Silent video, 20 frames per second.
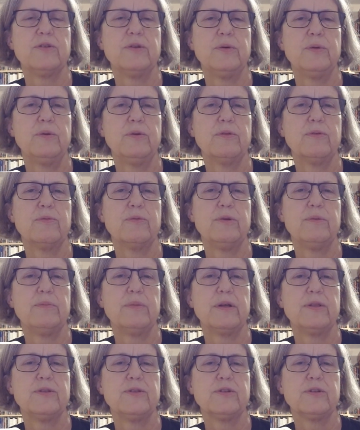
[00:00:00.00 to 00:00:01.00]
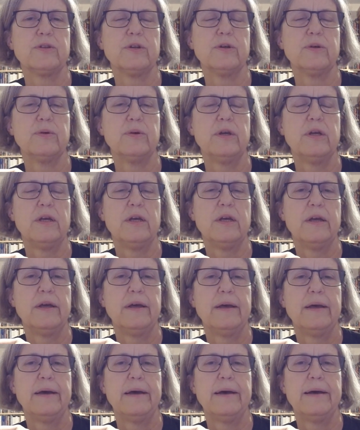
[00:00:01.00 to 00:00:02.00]
2 or 3 months ago.
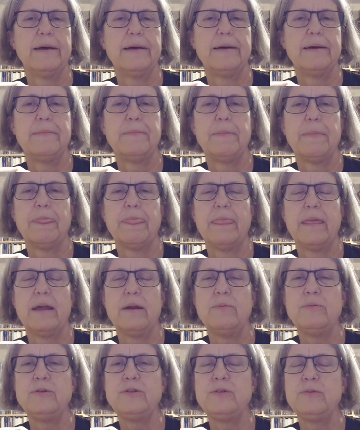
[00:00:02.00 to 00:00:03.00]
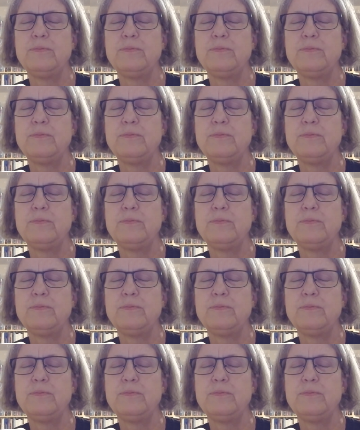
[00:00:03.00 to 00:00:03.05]
That was